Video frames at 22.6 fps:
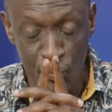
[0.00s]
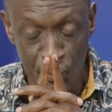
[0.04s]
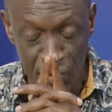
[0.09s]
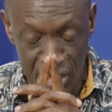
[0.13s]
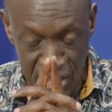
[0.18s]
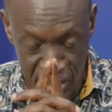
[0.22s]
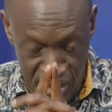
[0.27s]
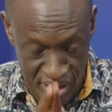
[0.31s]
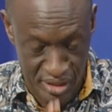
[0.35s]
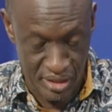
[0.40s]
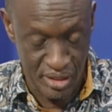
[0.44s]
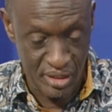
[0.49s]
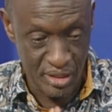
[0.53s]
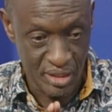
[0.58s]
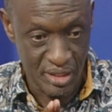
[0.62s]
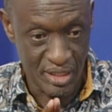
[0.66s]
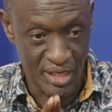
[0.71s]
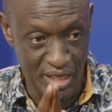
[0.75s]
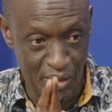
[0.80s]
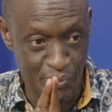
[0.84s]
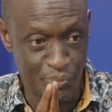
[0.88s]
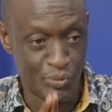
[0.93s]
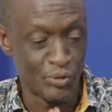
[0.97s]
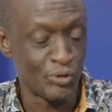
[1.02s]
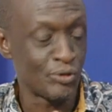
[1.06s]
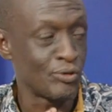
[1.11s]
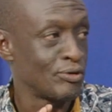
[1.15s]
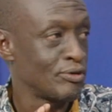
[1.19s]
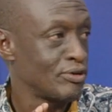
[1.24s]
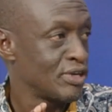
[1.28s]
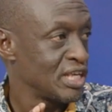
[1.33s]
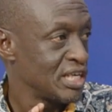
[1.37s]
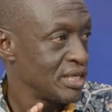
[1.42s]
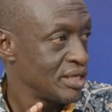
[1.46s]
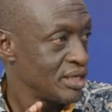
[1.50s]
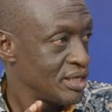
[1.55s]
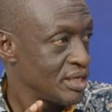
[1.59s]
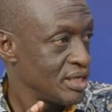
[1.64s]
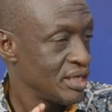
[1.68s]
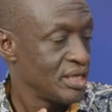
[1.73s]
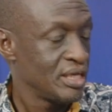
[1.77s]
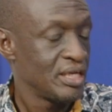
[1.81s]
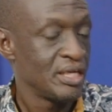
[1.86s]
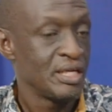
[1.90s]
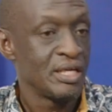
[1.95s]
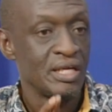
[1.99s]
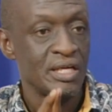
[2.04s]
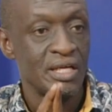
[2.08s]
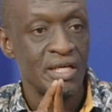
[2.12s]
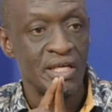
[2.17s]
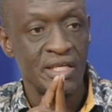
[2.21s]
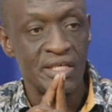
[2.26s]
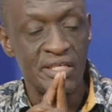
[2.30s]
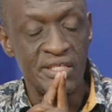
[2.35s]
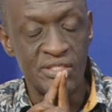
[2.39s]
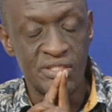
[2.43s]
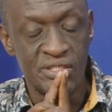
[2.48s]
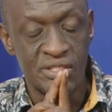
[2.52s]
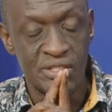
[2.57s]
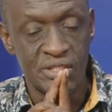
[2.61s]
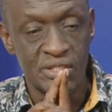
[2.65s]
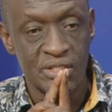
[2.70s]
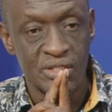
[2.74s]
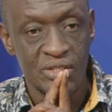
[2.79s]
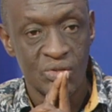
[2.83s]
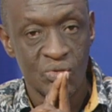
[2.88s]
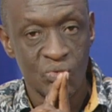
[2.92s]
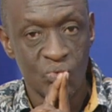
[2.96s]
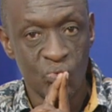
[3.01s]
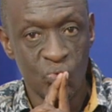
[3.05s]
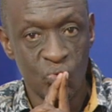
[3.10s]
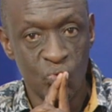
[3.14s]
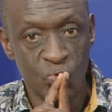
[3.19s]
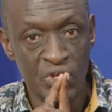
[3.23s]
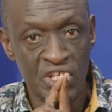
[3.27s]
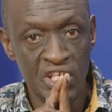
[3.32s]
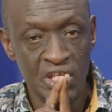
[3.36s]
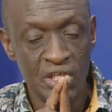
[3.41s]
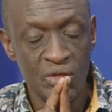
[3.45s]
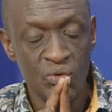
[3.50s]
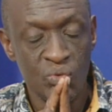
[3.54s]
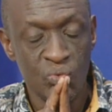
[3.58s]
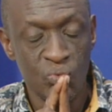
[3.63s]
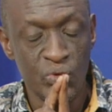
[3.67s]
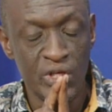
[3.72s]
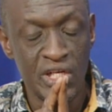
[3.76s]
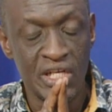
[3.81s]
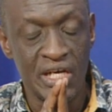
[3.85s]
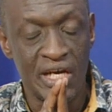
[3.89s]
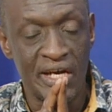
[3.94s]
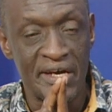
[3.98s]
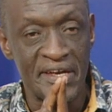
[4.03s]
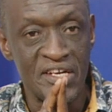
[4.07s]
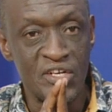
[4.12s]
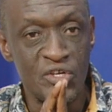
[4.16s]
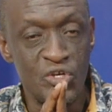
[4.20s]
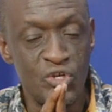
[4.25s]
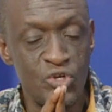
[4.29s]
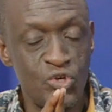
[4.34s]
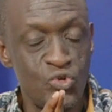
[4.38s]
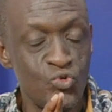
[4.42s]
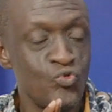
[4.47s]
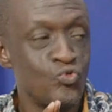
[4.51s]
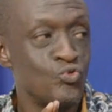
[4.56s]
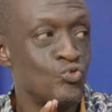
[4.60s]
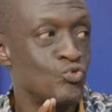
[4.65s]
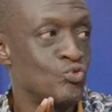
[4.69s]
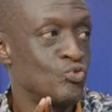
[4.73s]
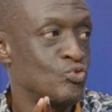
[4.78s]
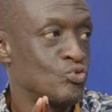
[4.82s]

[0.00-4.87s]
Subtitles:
For me, Apollo is we will undo